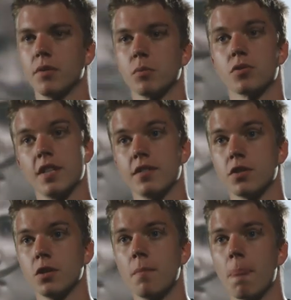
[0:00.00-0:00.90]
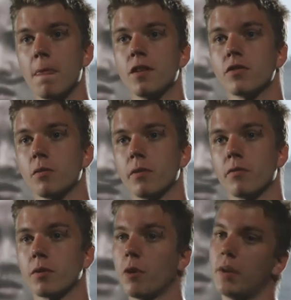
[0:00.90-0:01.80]
It was easier. So we went
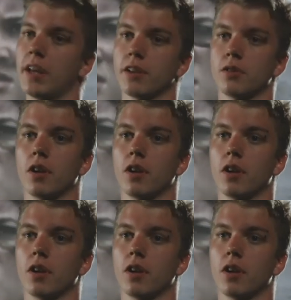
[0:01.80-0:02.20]
from Copenhagen to